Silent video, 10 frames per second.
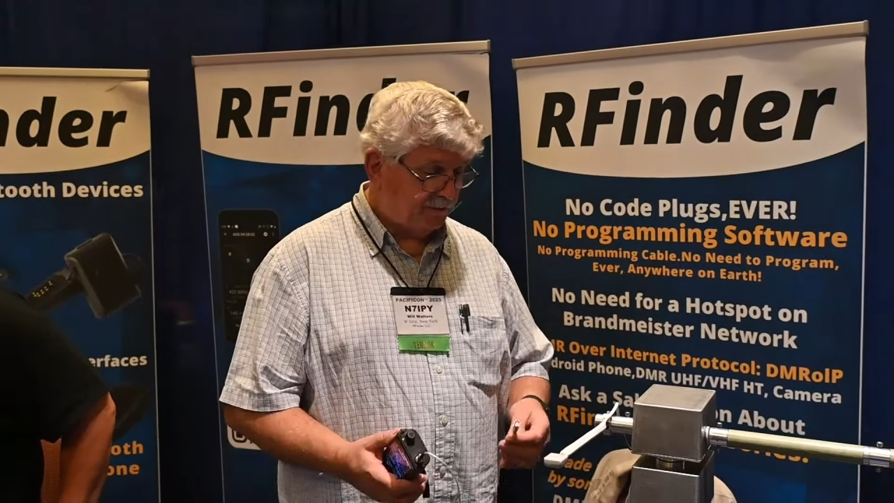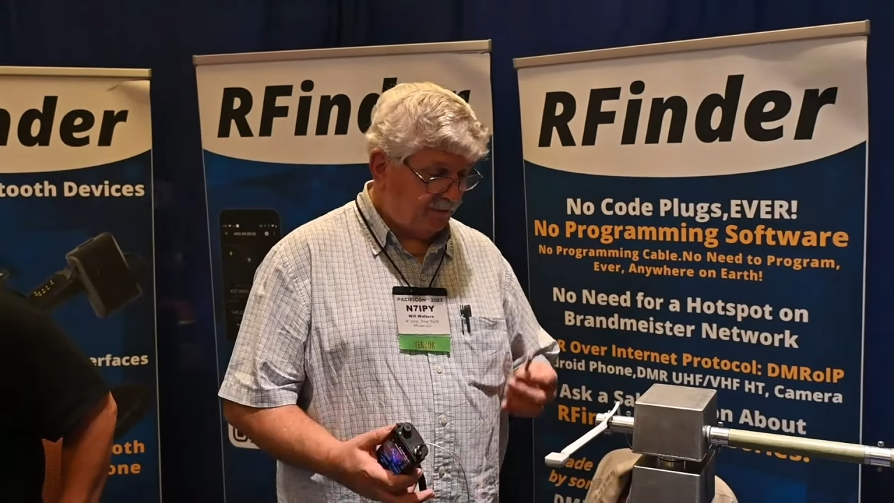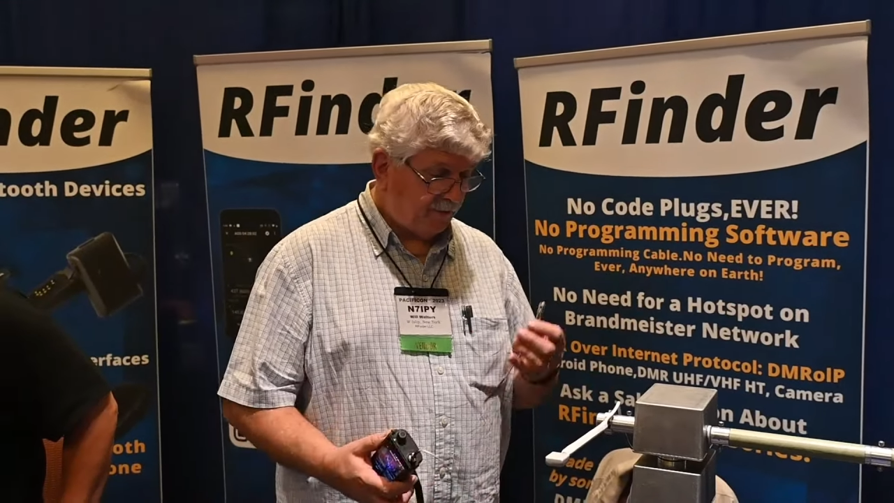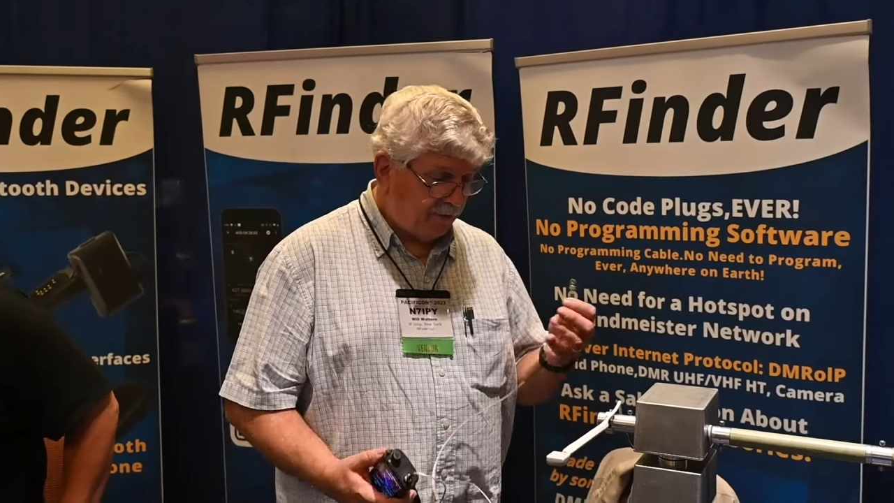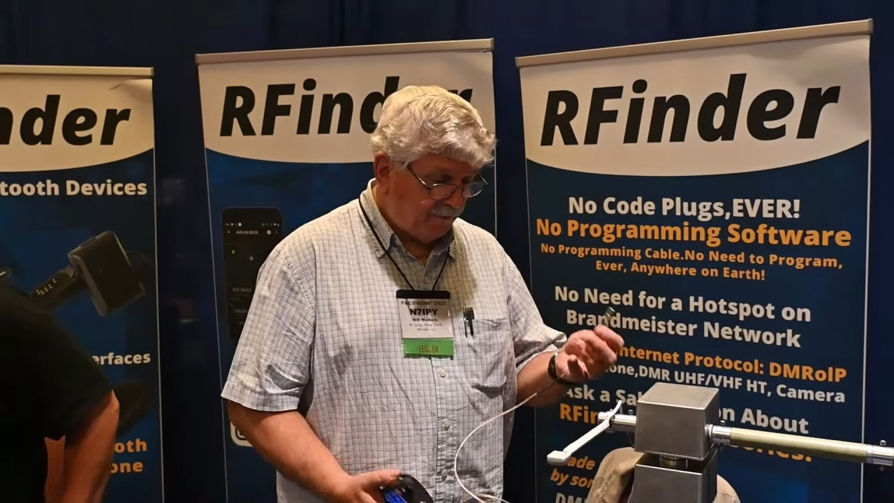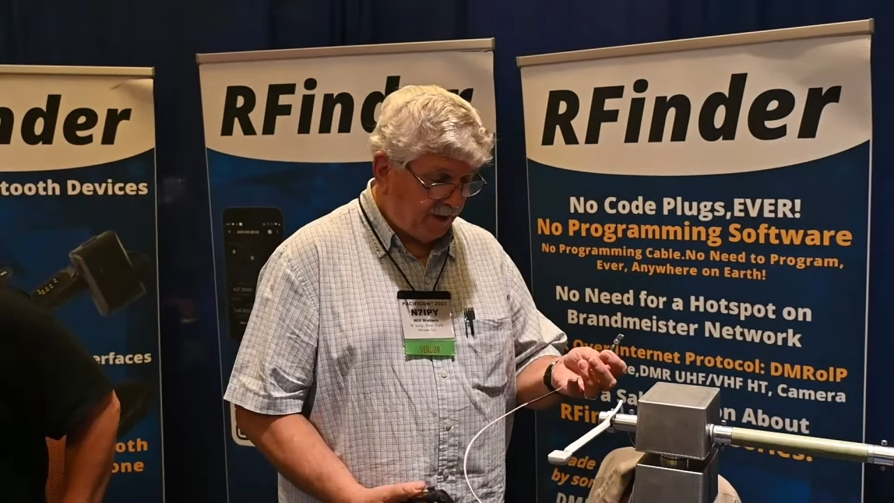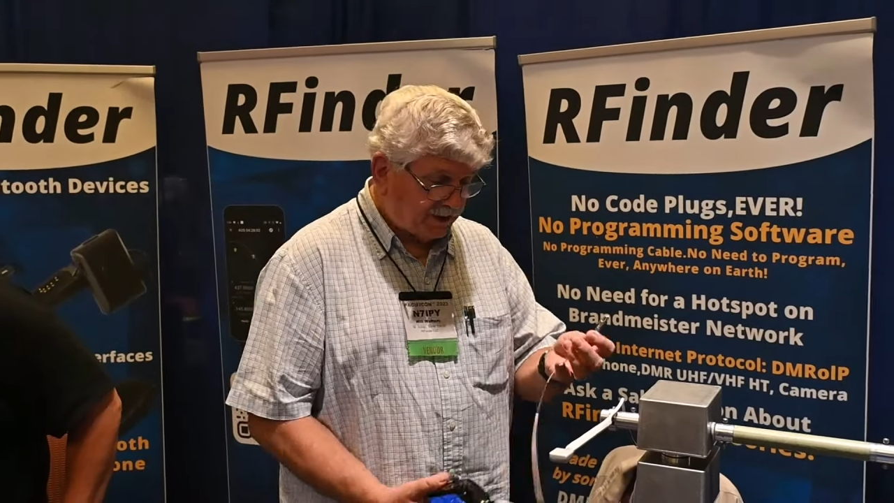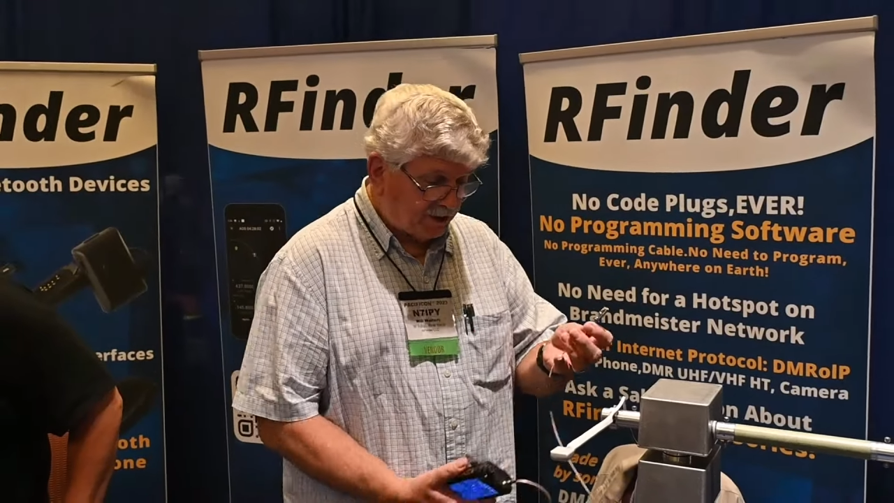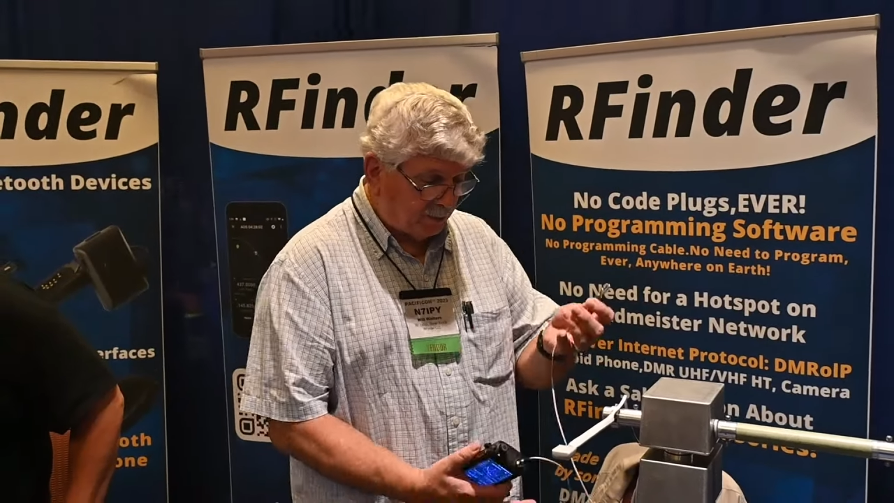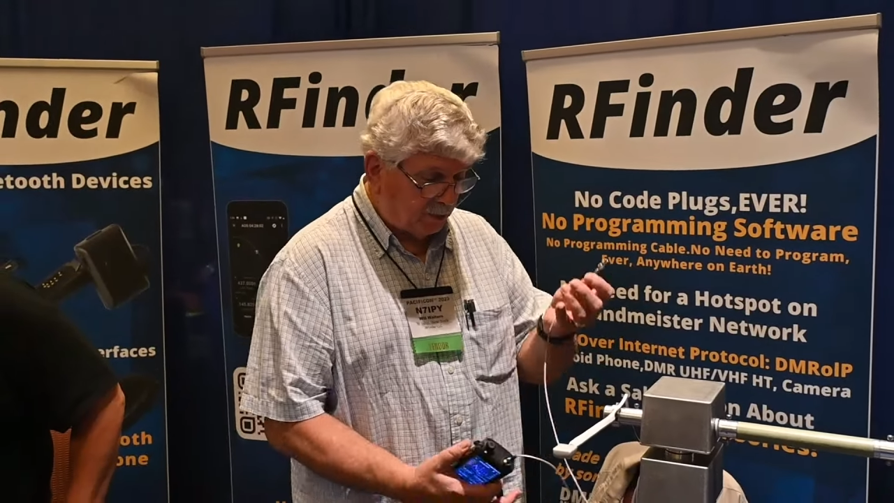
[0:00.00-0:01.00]
very
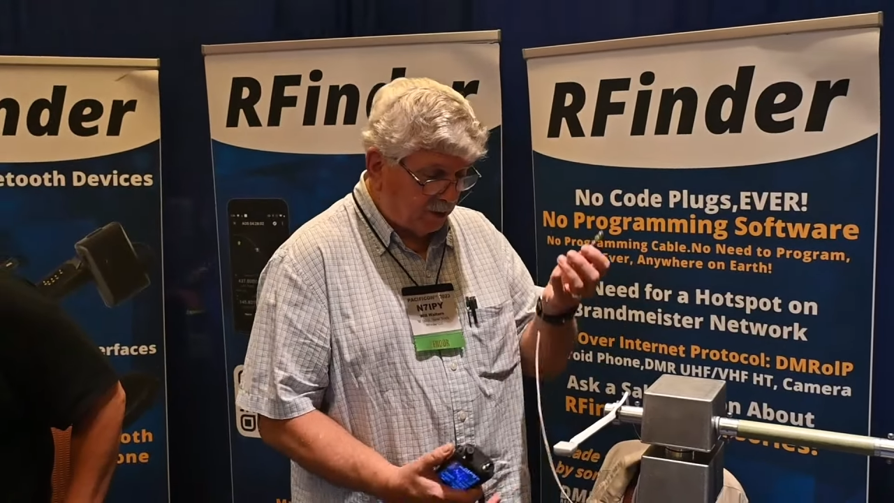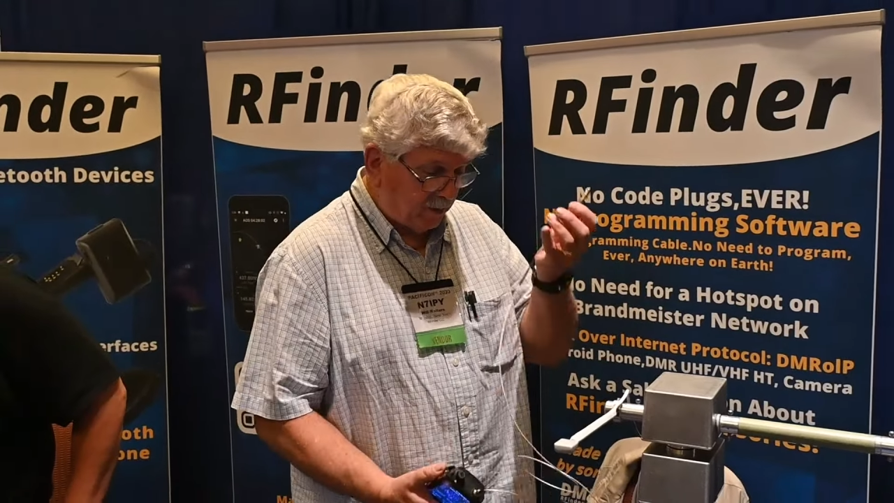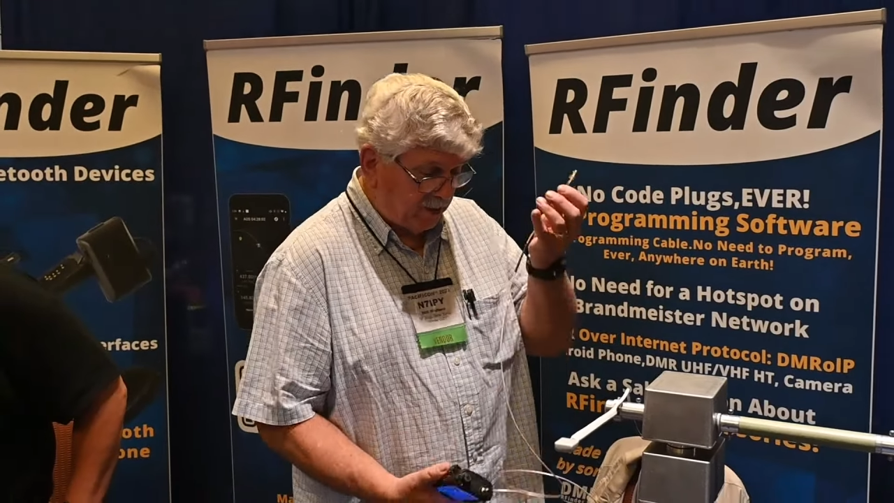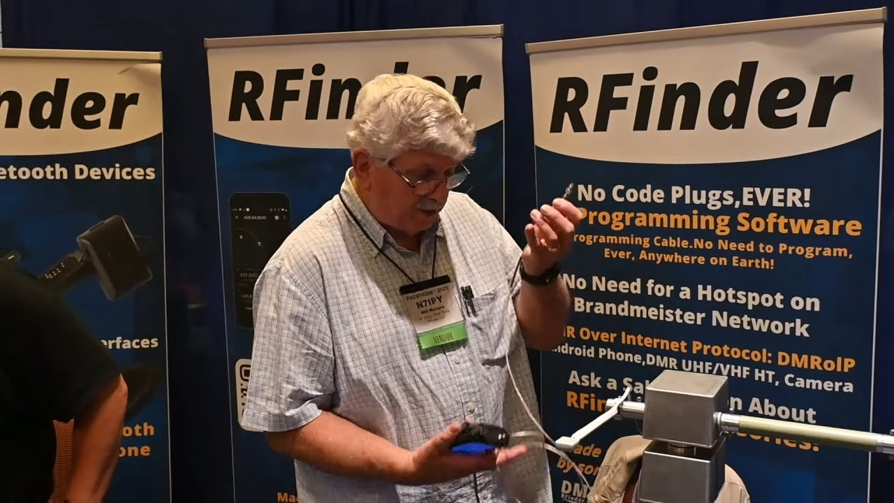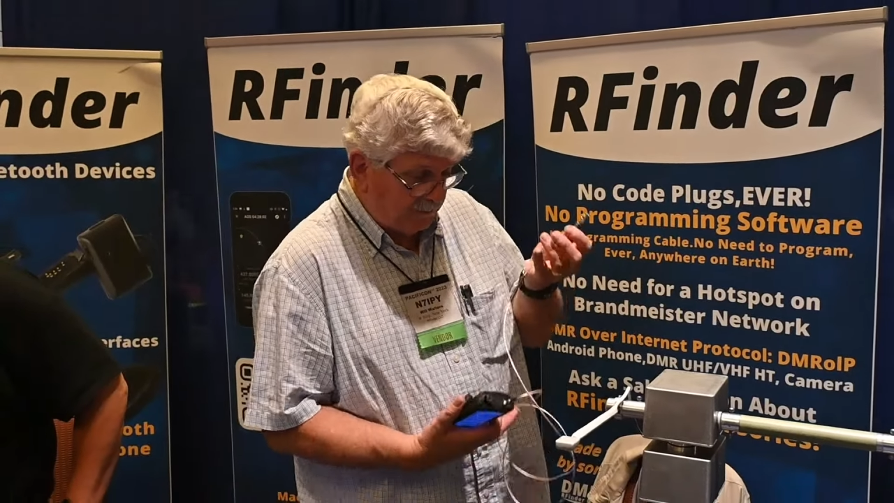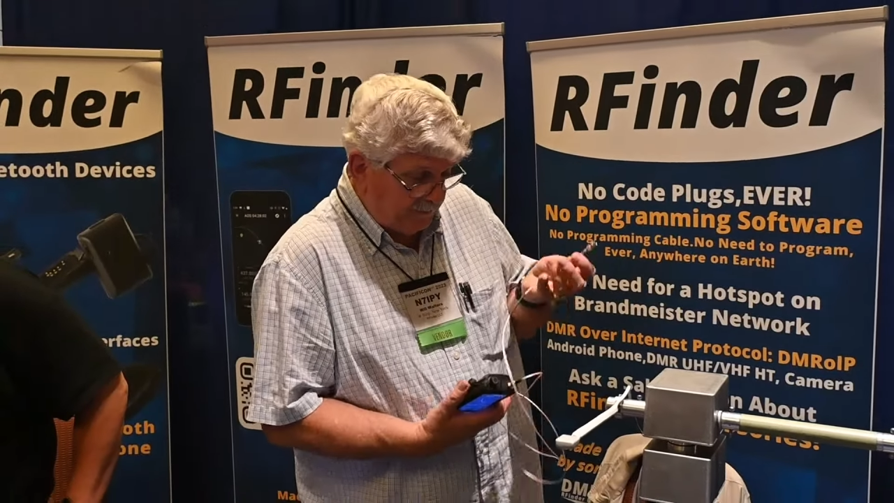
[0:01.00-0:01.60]
fast deployment.